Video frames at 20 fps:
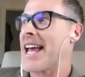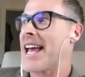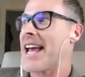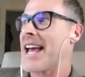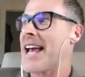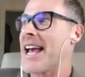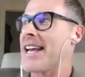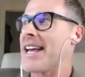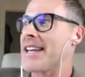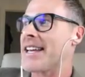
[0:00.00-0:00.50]

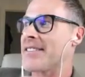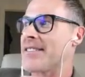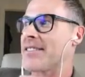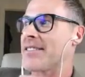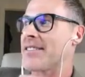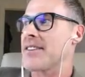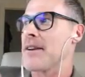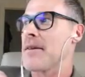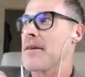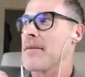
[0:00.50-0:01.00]
And
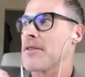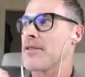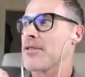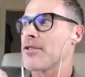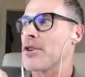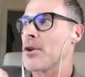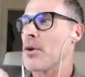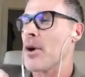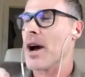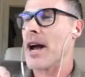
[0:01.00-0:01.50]

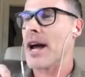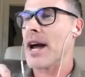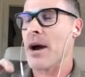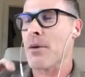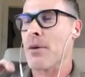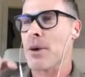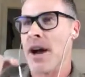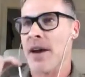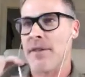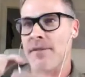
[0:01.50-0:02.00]
so
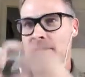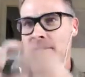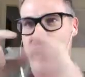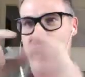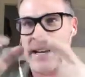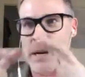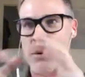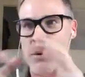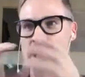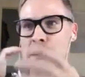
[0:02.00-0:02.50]
I
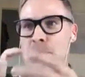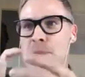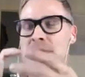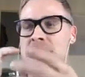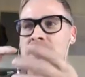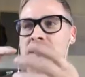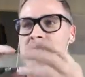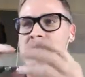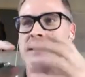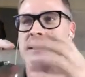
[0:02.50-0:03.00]
find out what their
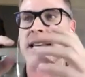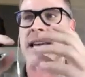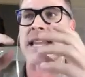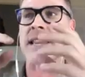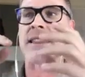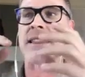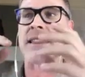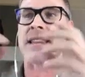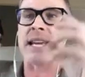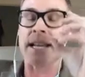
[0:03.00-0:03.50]
business is,
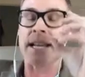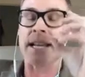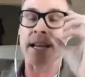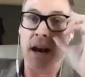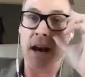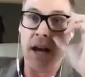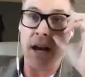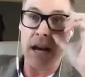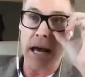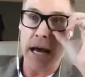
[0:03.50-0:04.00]
and then
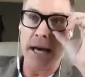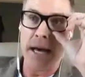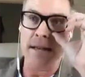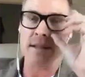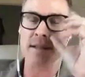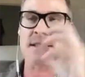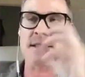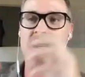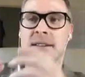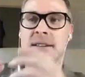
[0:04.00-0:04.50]
I'll
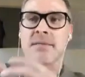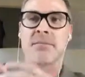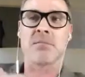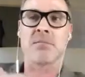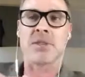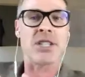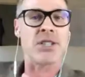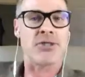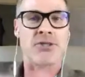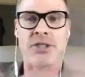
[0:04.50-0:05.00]
ask
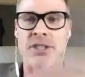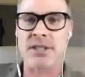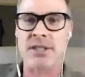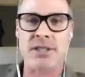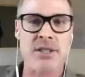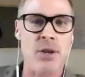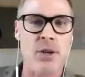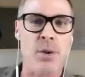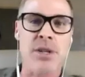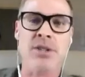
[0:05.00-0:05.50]
literally
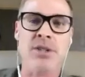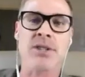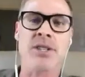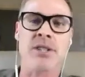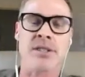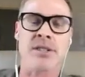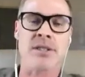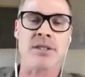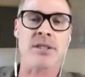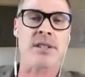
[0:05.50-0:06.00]
just
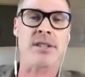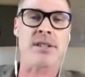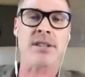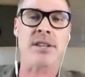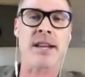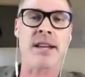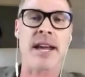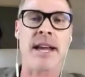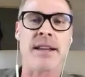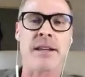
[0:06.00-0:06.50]
questions,
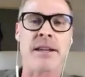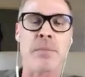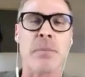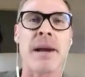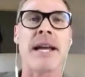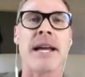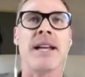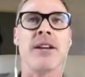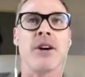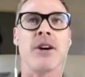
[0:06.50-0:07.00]
and
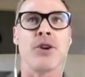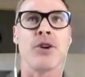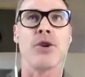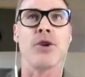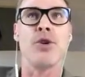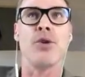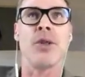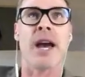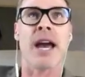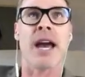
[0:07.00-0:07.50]
depending on
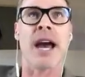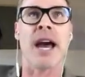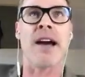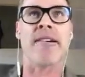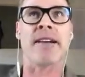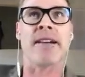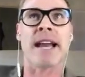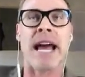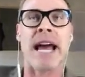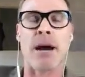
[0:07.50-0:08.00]
who they are
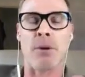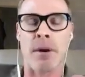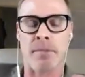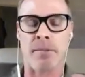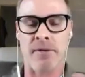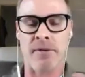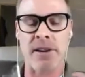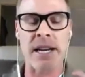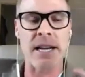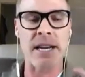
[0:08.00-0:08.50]
and how I'm
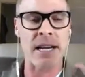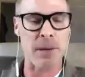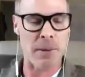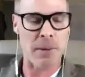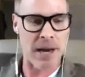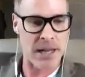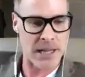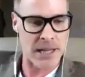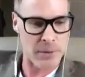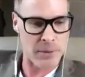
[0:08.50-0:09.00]
feeling
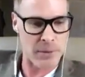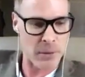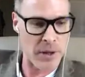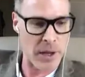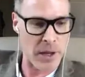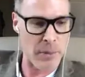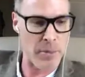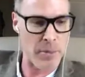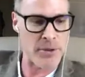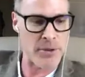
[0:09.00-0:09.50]
about them and
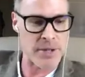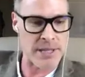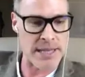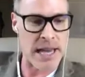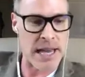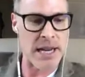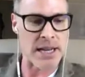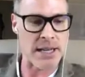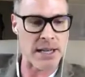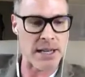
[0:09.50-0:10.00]
their
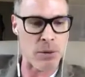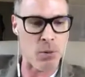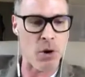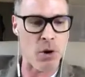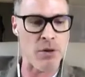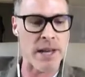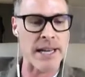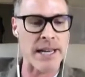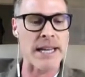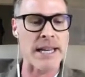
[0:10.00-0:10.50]
personality and
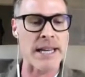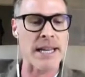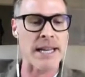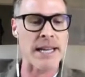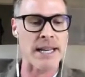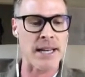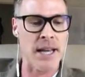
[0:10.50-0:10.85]
what they need.